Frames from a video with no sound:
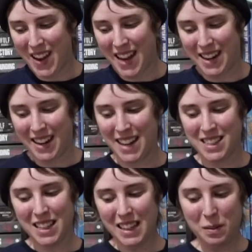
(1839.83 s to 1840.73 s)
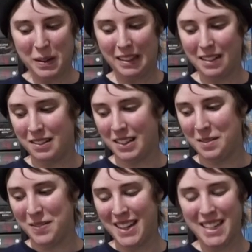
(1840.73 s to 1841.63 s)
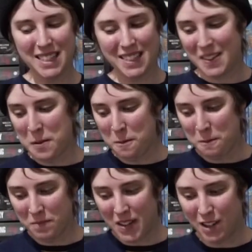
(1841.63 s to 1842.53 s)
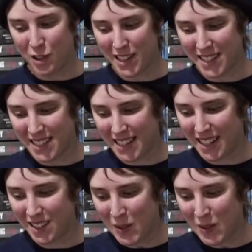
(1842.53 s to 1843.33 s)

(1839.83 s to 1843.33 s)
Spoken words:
and it's a little bit longer, but it's so interesting.